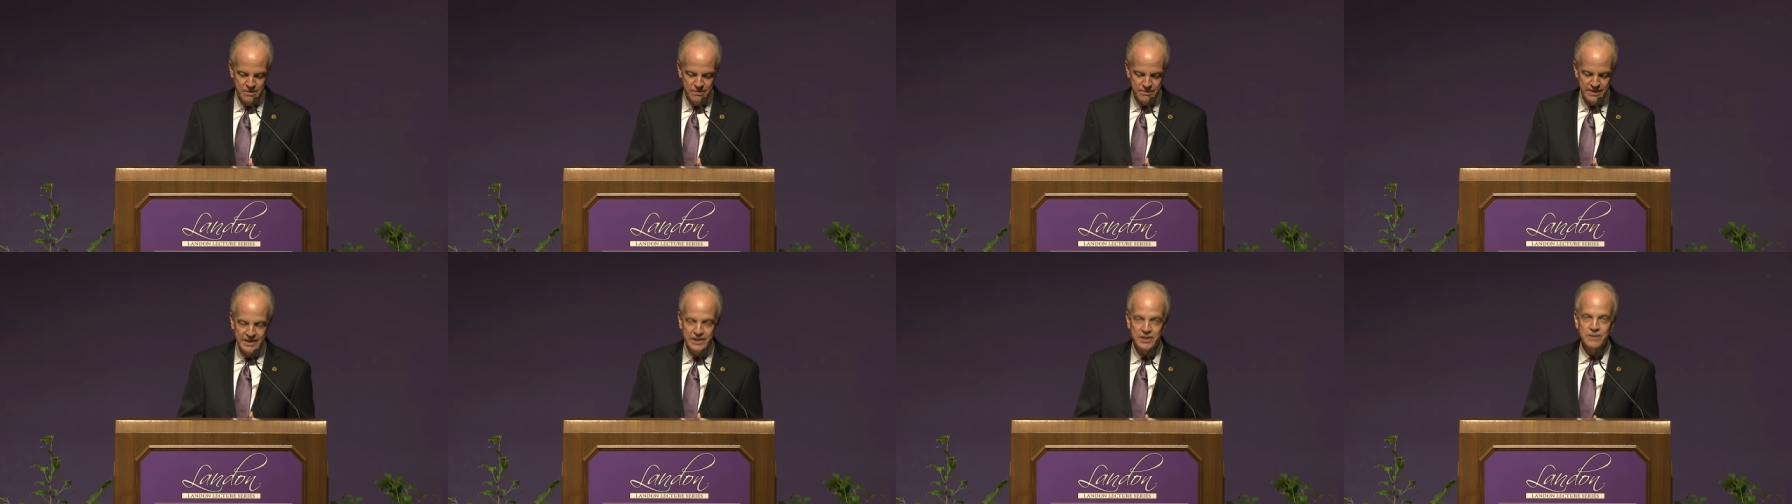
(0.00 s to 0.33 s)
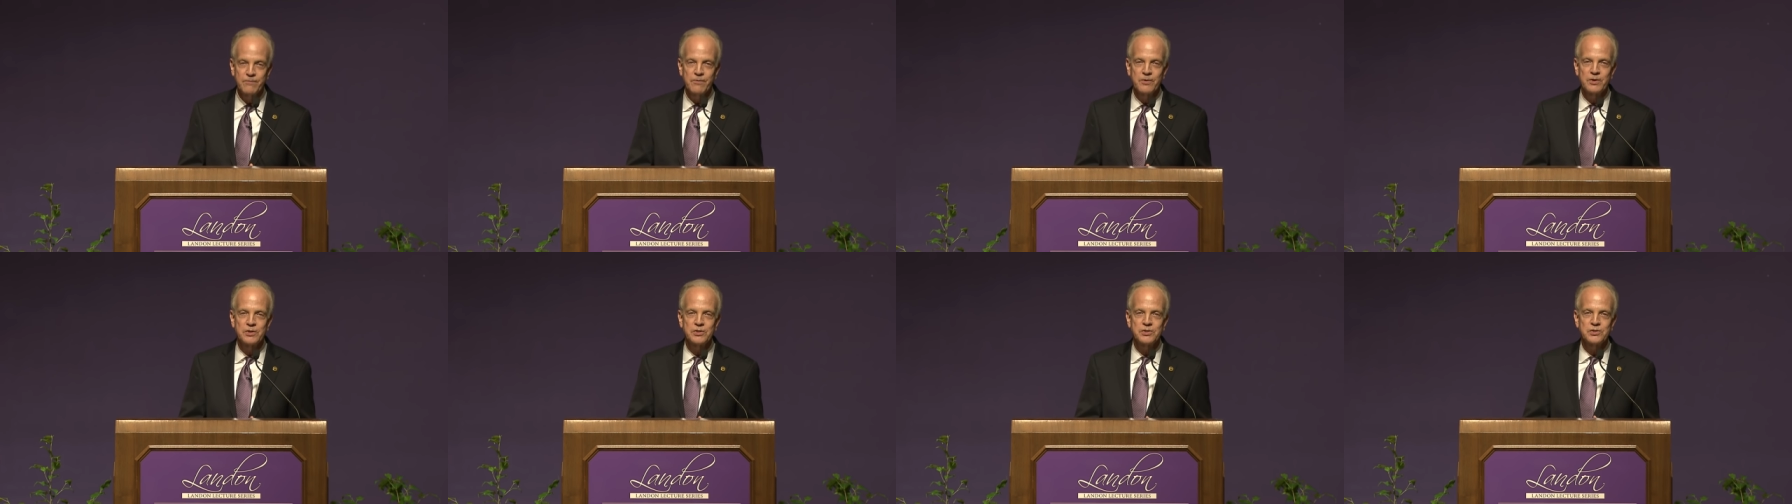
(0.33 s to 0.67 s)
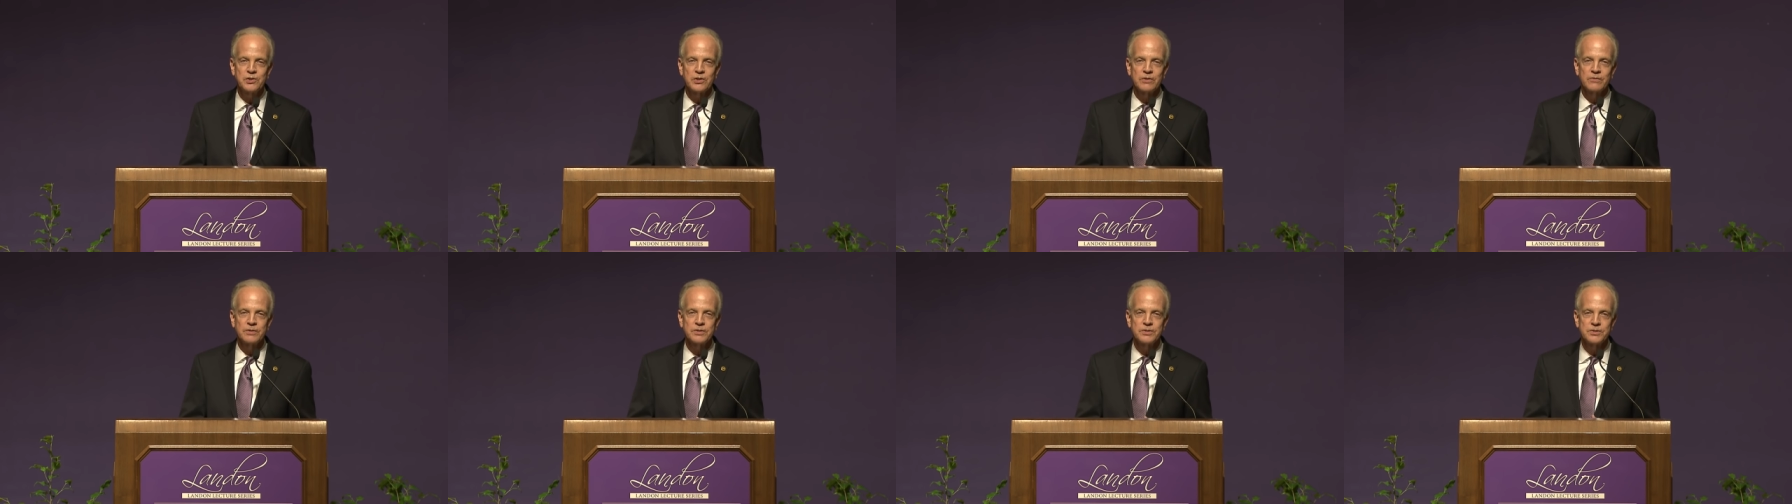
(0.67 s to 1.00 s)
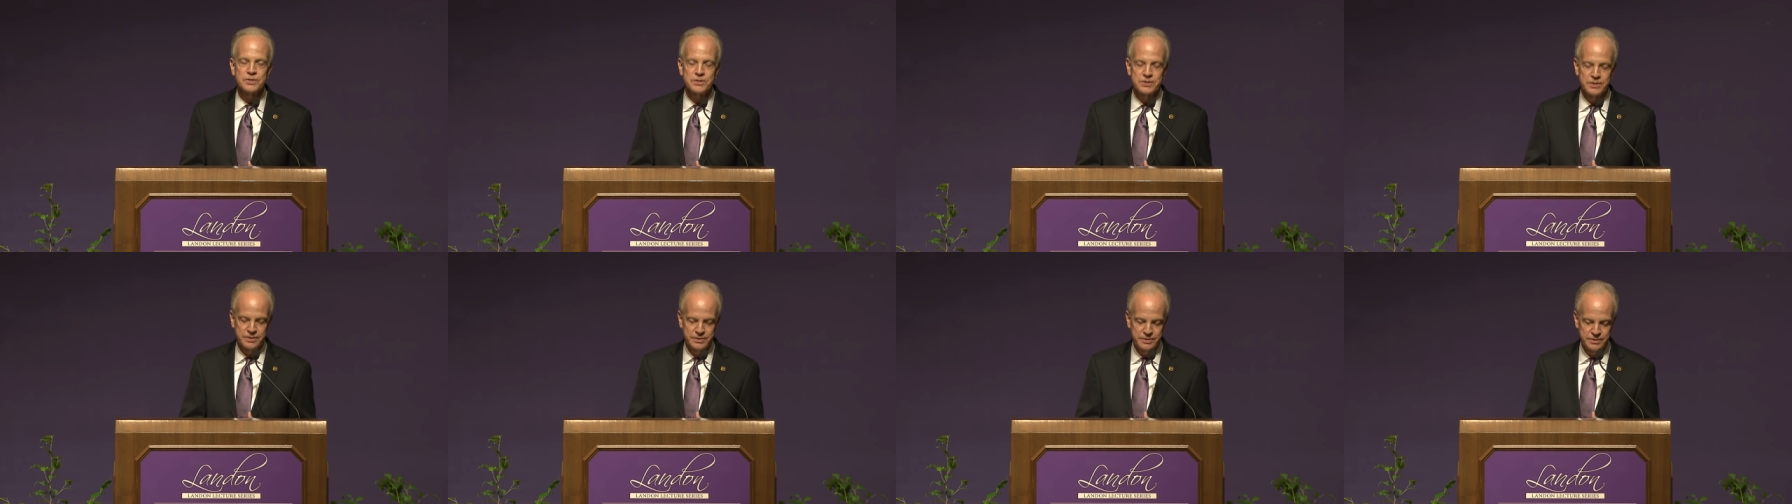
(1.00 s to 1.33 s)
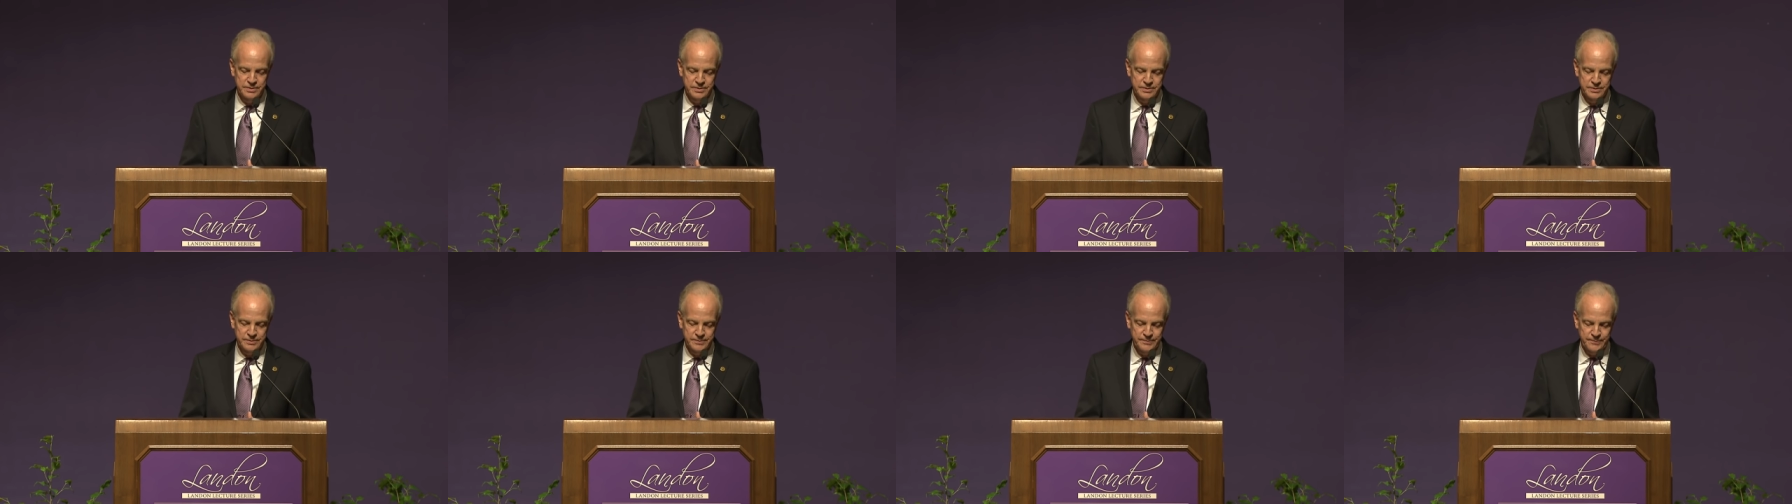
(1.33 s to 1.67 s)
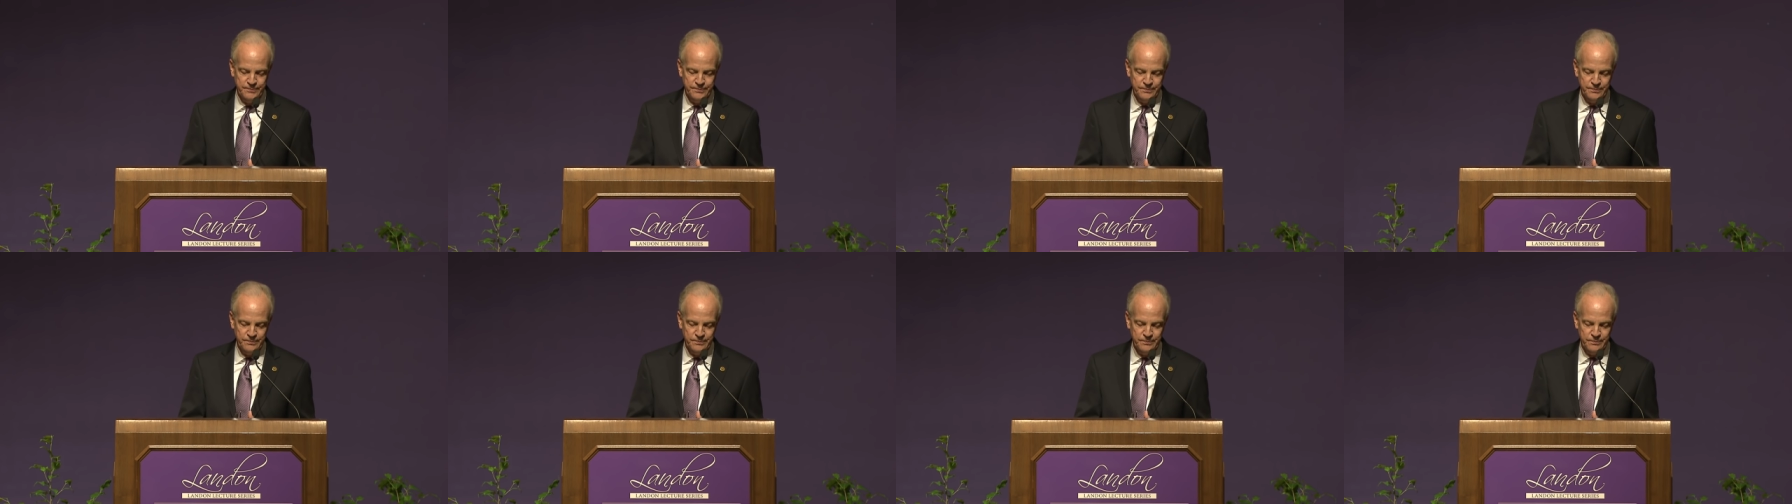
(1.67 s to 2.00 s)
Thank you for your service.
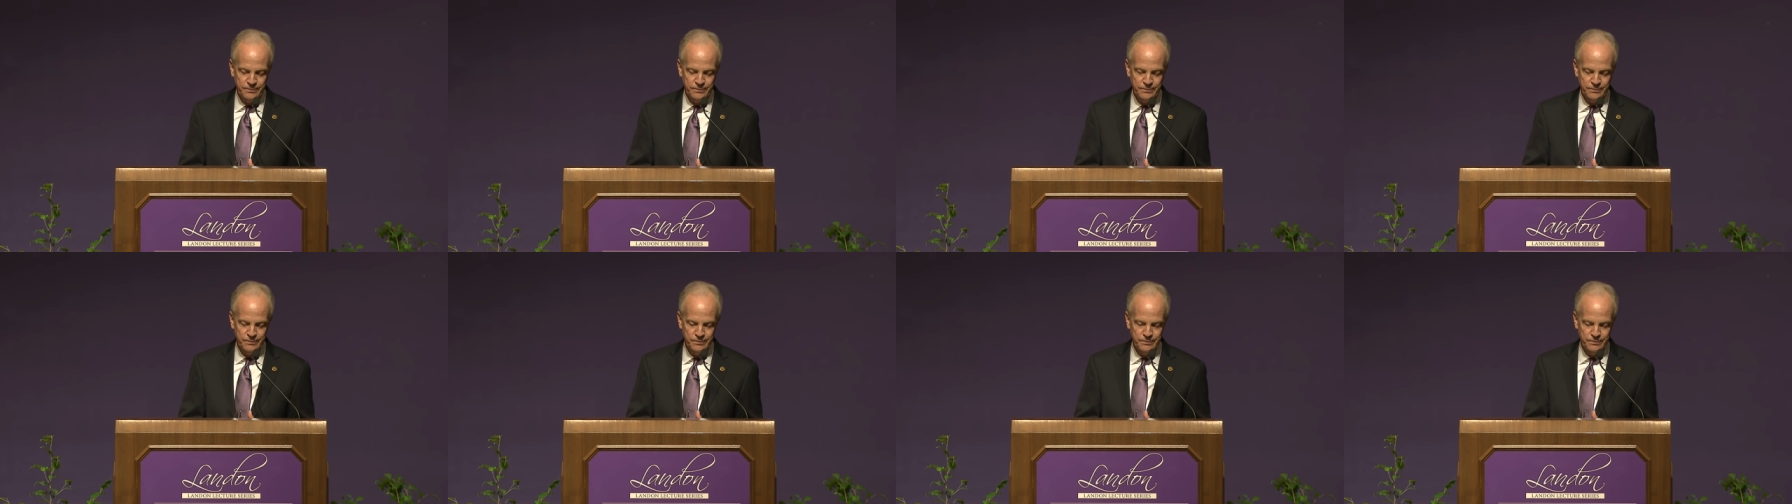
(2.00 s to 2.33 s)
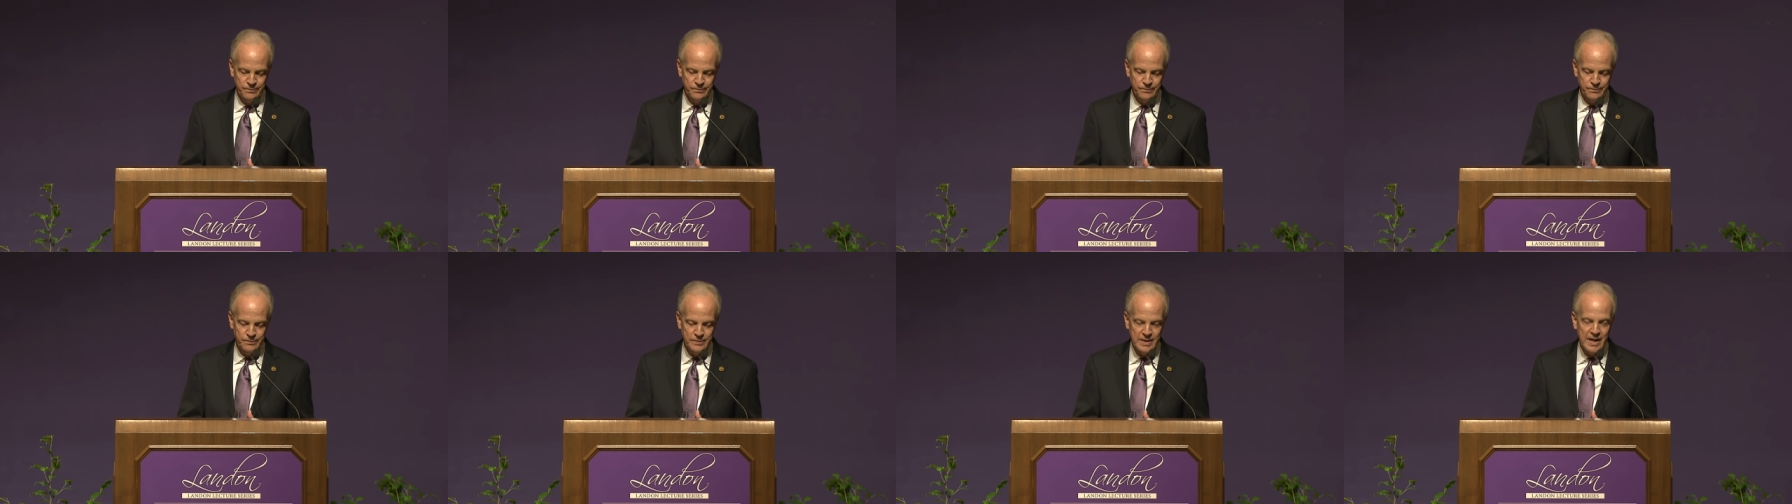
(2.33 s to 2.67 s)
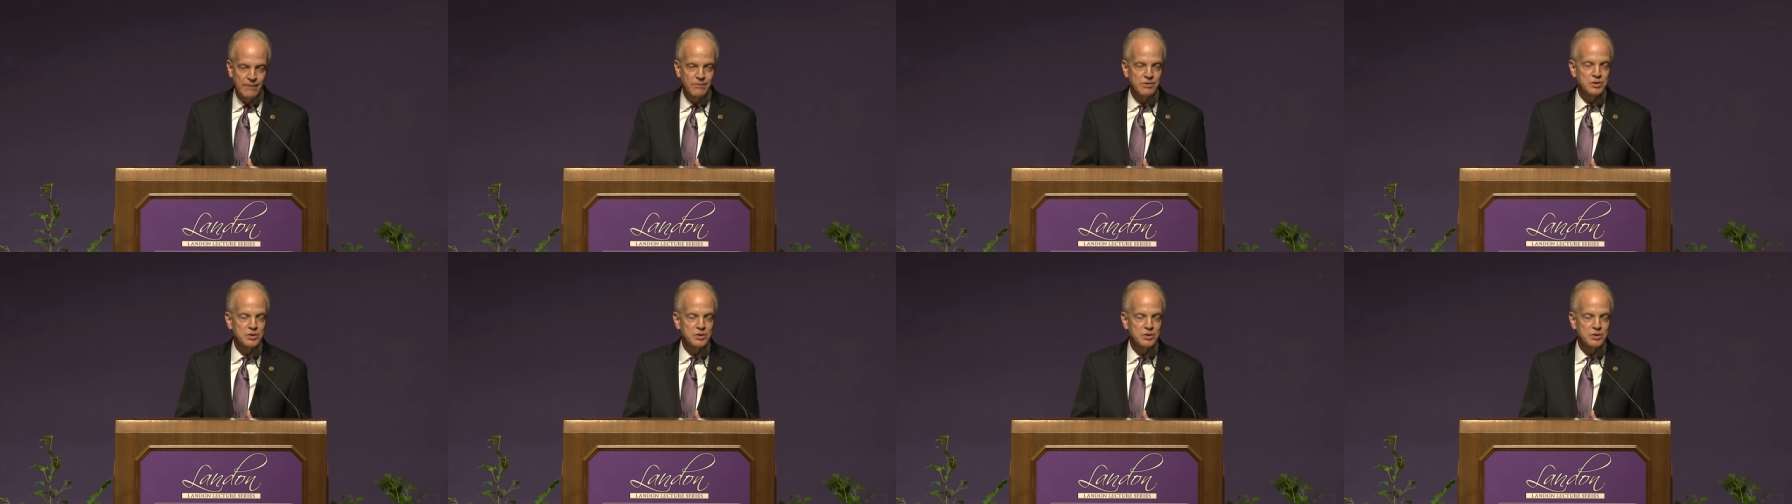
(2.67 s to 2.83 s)
I